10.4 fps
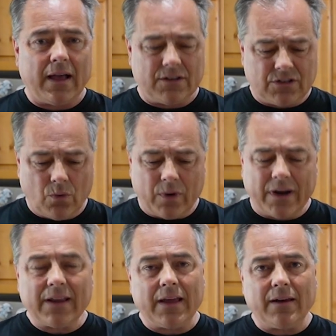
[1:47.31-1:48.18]
So we're
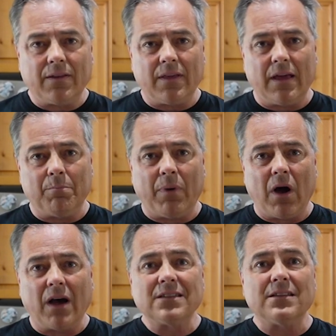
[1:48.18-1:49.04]
going to get into the
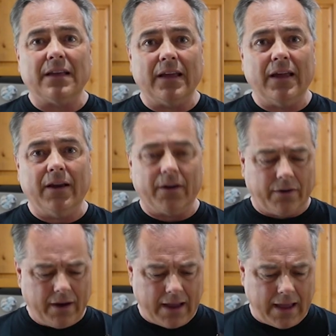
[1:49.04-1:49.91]
unboxing
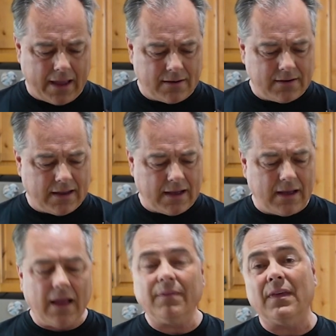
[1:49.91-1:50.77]
here, and
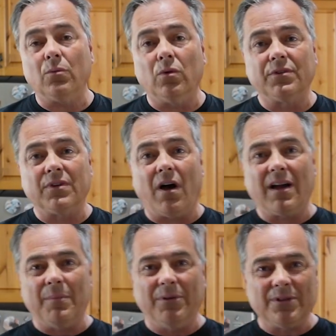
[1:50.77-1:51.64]
then we'll
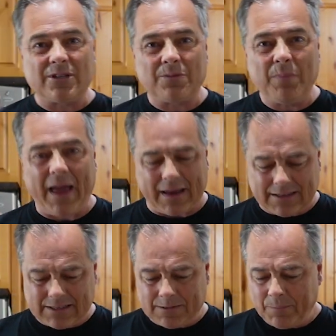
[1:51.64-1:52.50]
talk about the
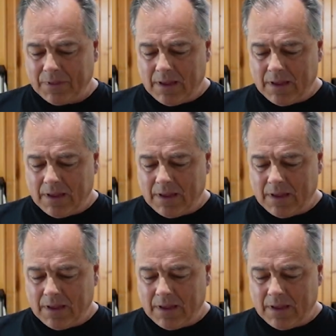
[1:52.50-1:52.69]
specs.